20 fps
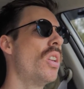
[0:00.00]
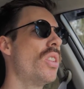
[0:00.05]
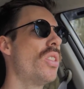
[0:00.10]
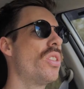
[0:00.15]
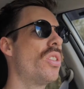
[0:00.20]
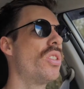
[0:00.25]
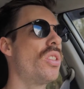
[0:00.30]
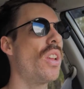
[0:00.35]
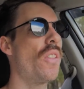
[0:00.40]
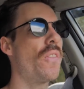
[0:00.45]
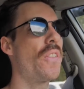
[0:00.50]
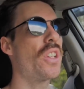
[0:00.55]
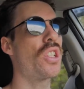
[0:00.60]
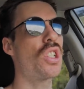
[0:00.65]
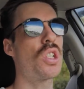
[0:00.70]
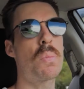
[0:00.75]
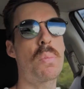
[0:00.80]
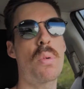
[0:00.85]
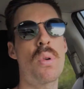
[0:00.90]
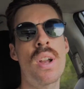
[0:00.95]
stiffer
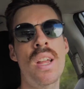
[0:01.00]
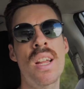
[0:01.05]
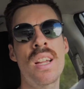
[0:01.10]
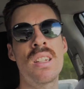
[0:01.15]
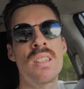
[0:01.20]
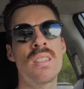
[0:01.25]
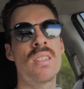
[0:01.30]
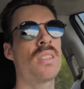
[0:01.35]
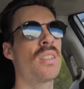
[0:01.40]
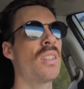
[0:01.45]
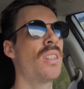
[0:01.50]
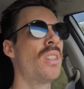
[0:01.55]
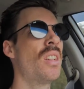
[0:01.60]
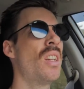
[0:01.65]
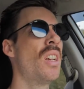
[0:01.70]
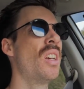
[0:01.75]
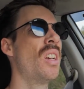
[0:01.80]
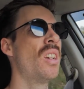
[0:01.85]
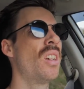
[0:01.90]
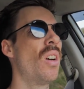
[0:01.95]
springs
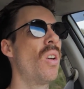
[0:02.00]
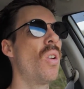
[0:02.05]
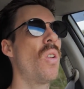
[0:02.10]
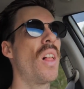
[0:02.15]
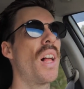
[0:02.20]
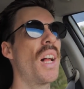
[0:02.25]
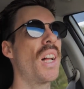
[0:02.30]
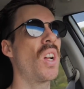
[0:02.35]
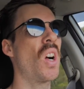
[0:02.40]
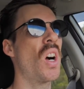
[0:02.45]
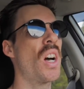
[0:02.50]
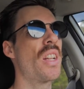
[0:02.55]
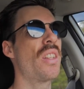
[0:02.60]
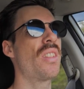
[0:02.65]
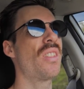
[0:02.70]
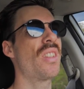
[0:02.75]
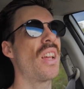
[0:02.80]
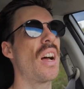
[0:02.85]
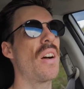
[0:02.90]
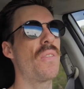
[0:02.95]
and all that kind of
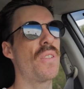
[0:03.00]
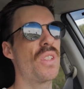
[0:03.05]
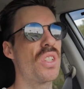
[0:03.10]
stuff.